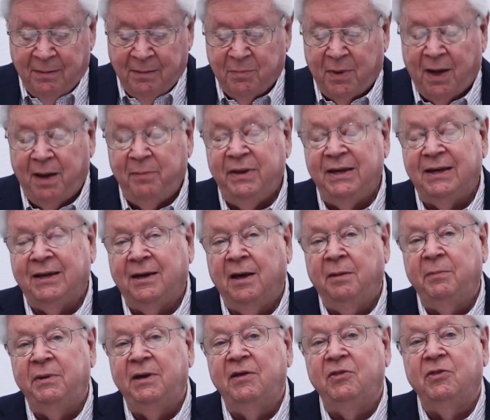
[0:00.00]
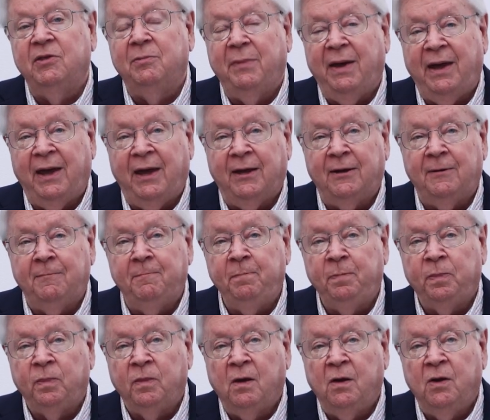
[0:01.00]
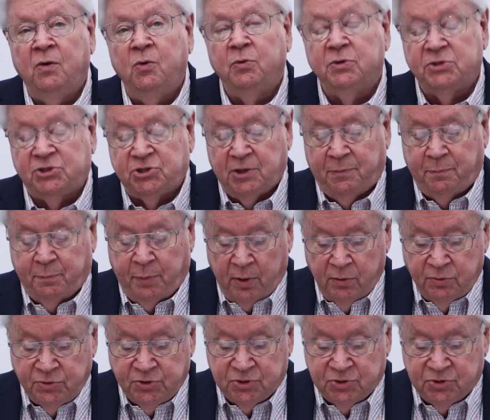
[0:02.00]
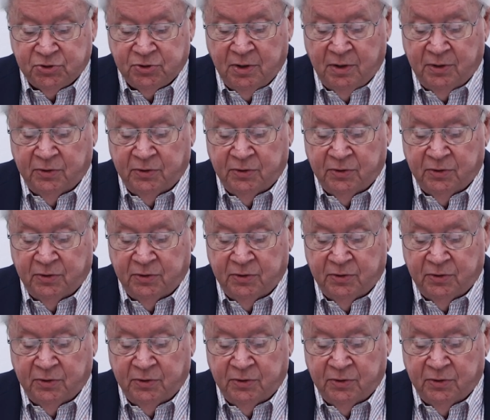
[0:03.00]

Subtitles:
by becoming the man who was supposed